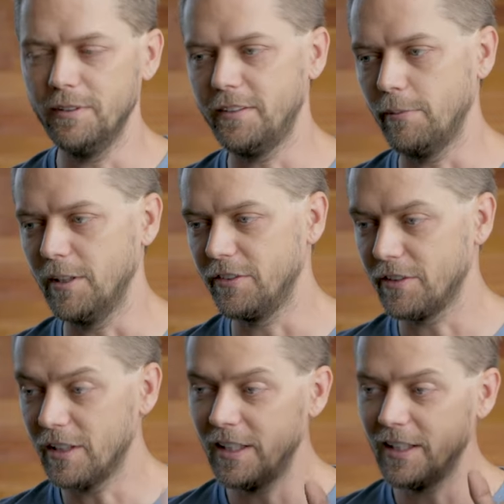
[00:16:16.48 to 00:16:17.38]
image
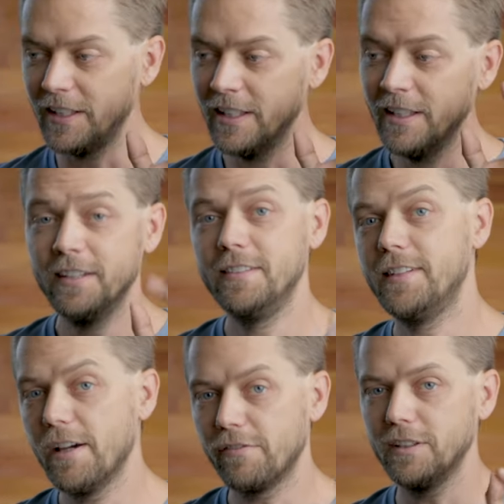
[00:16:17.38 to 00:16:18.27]
stabilizer on
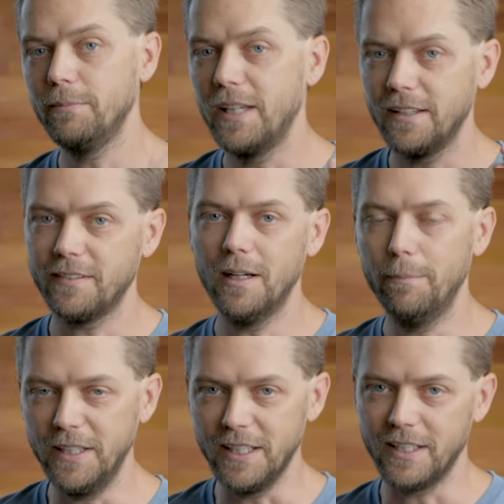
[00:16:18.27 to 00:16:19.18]
definitely makes a
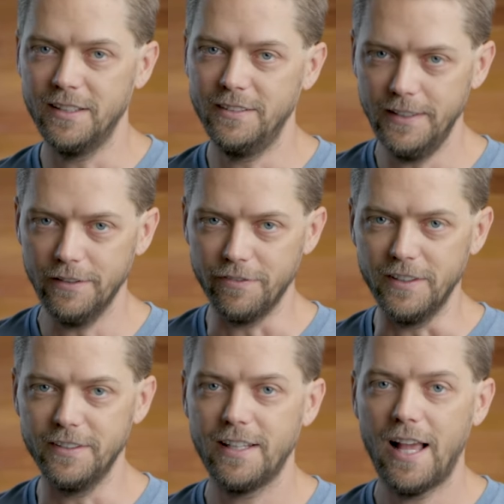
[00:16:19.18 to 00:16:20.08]
big
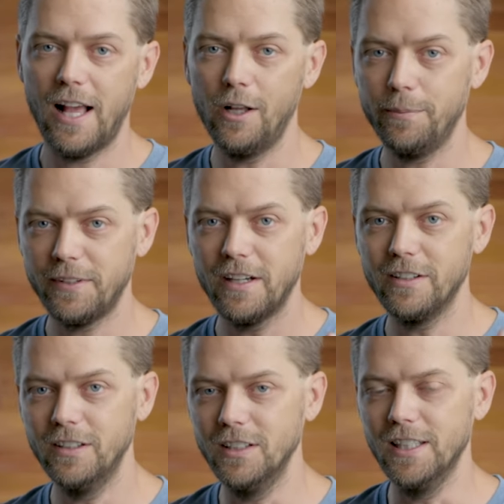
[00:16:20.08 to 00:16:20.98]
difference, helps
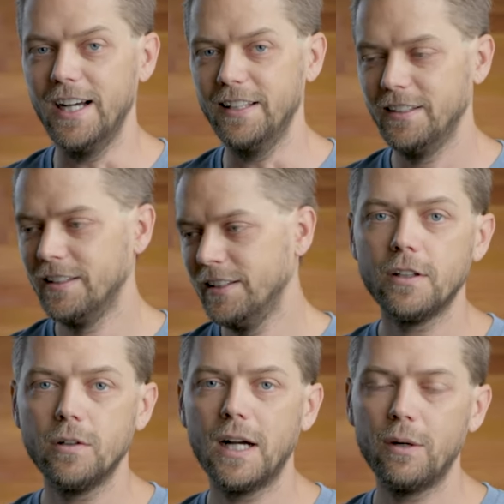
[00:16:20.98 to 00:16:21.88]
out a lot.
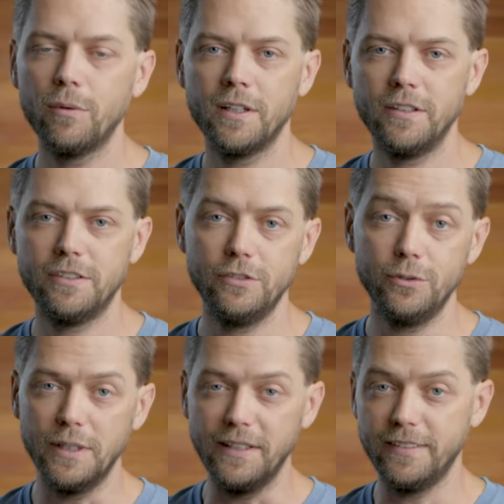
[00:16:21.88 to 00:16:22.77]
So I wanted to
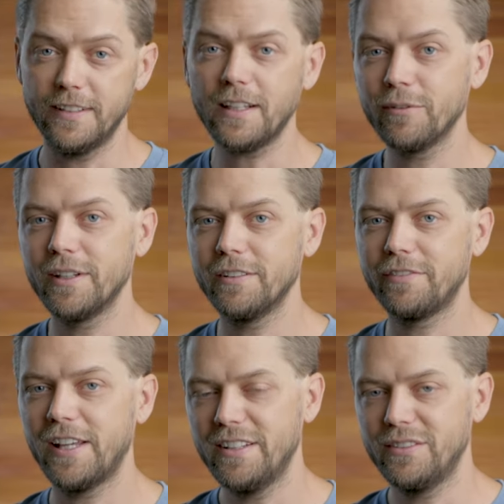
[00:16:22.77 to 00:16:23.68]
do a second round of
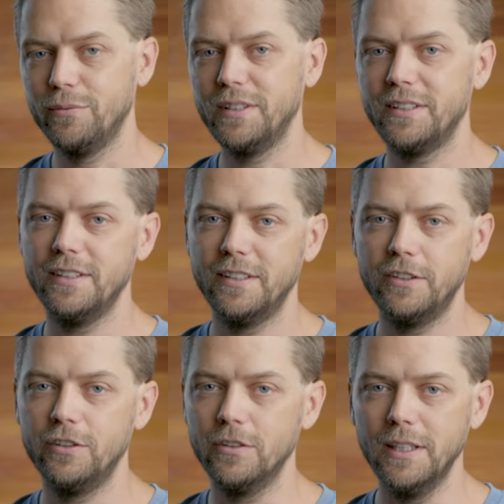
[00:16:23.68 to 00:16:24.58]
tests with the
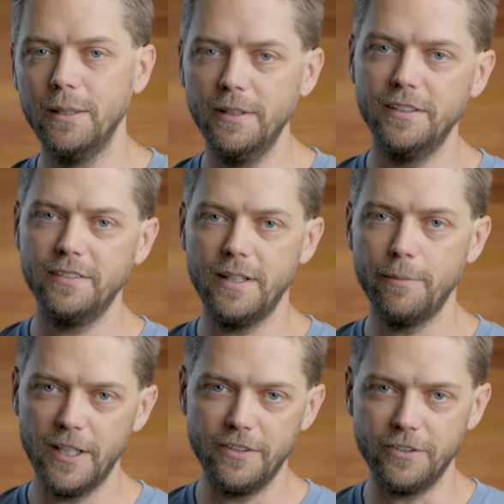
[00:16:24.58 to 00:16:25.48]
digital image
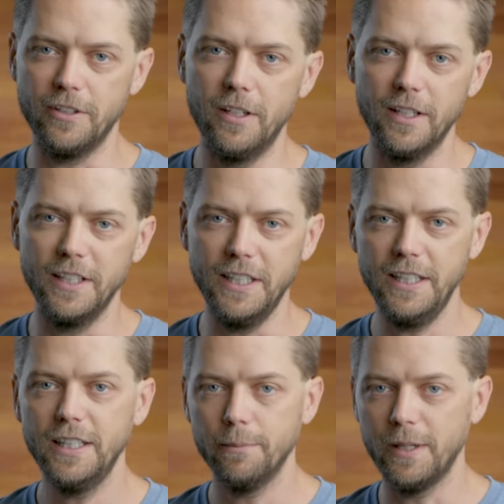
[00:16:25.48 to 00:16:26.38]
stabilizer on
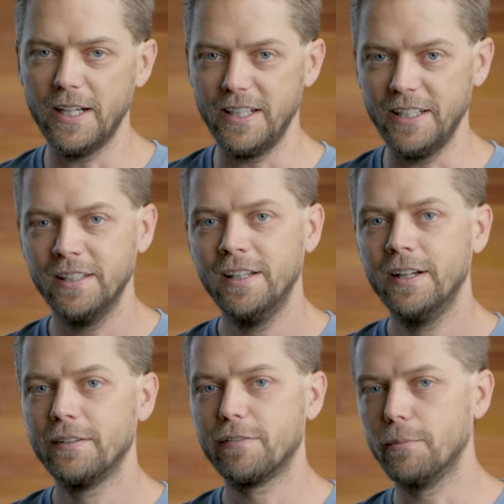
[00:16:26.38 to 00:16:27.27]
in the body
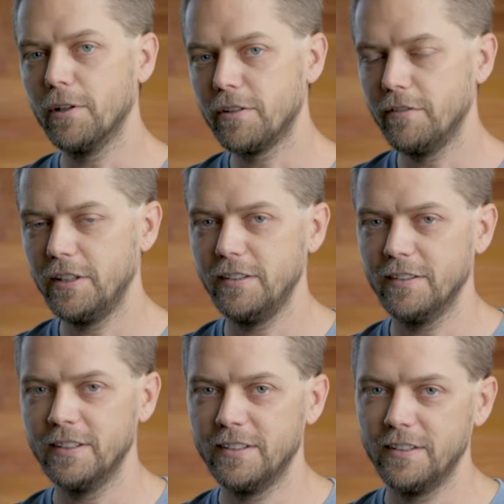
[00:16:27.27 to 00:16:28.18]
for both of these
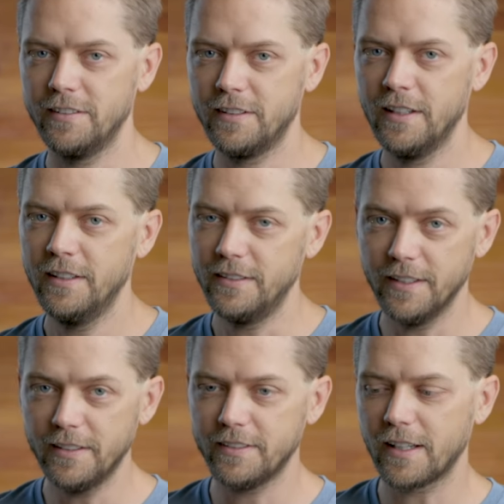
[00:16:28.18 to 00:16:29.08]
lenses,
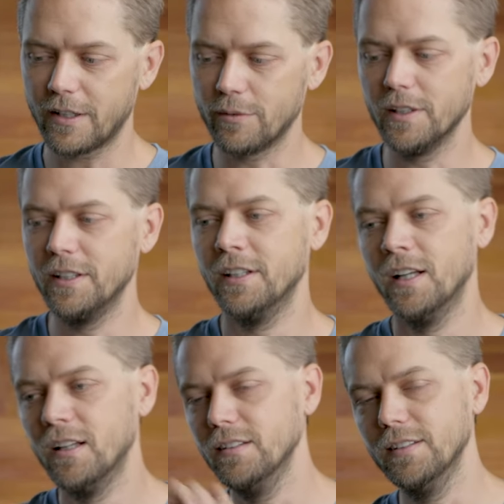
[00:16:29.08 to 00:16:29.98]
did a second run.
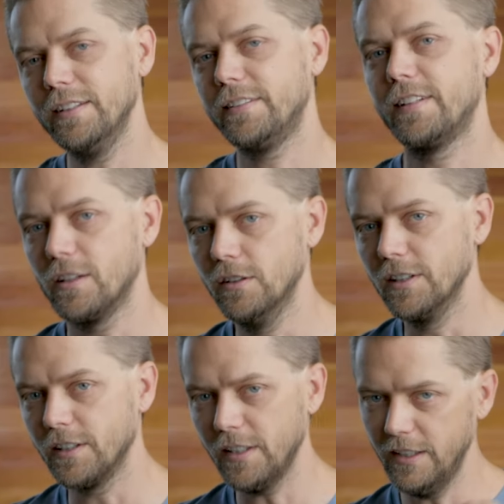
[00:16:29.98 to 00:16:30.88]
Let's take a
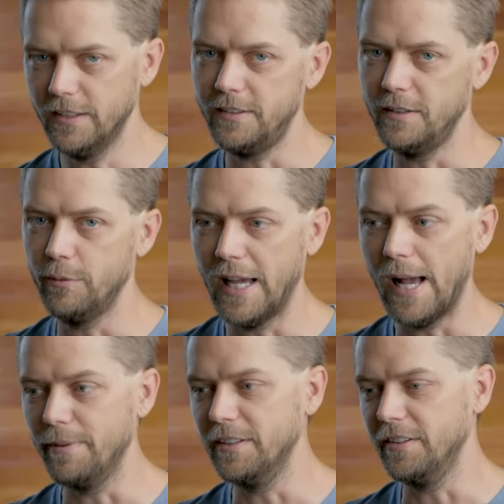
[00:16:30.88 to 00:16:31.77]
look and see what
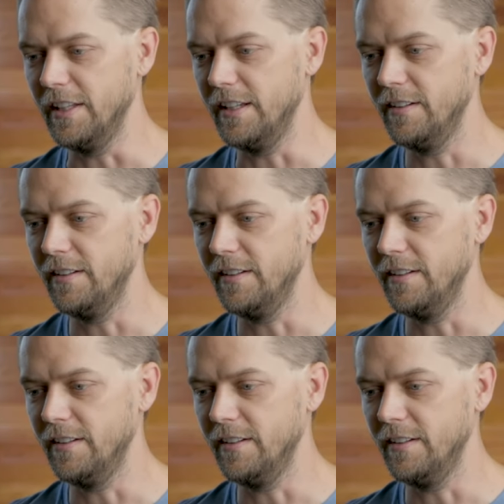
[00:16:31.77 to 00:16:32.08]
happens then.